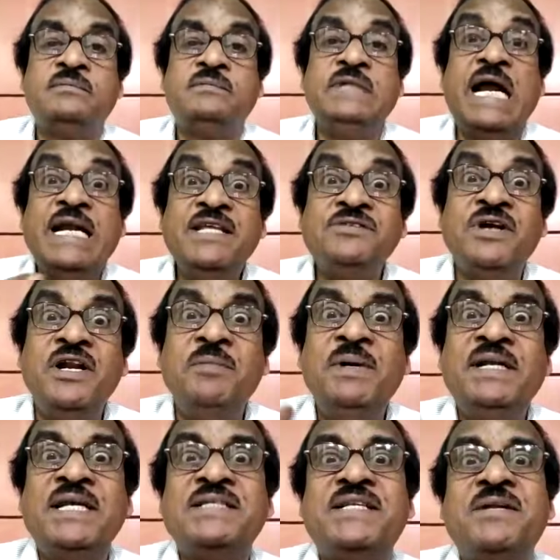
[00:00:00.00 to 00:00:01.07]
that is going to
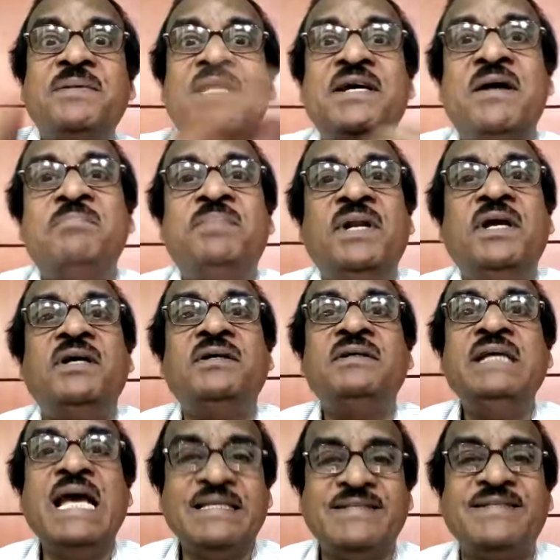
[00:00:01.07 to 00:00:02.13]
be tested by the company.
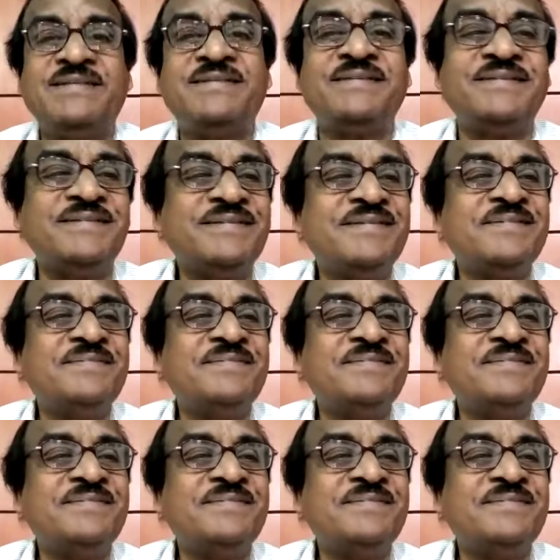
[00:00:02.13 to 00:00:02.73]
Yes.